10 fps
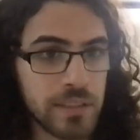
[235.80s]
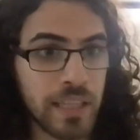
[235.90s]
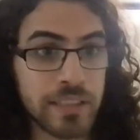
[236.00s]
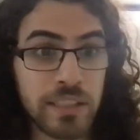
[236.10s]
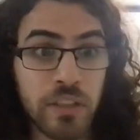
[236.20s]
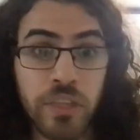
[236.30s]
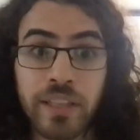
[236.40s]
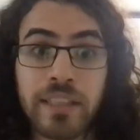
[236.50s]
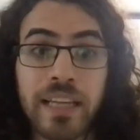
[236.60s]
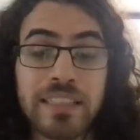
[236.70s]
That's a
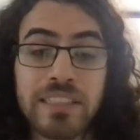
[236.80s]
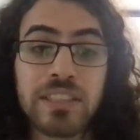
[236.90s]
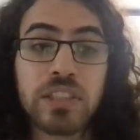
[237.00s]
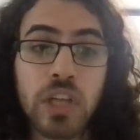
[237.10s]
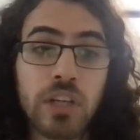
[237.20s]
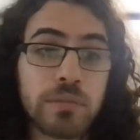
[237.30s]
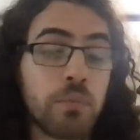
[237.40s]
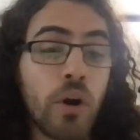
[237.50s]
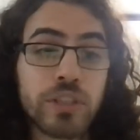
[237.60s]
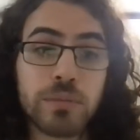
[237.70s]
thing that is not
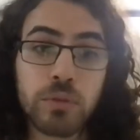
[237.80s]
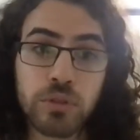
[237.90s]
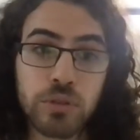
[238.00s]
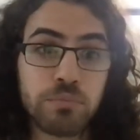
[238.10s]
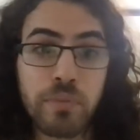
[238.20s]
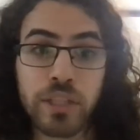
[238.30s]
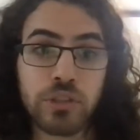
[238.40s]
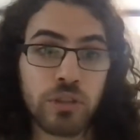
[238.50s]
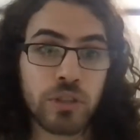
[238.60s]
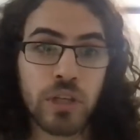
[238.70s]
possible to
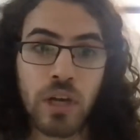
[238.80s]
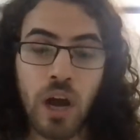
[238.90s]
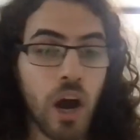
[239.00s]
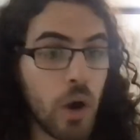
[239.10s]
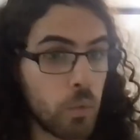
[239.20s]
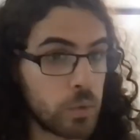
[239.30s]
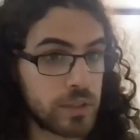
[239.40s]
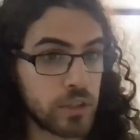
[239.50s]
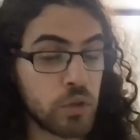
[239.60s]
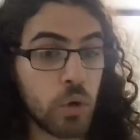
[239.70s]
measure with
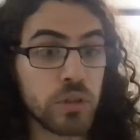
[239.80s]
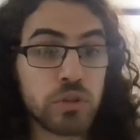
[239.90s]
the current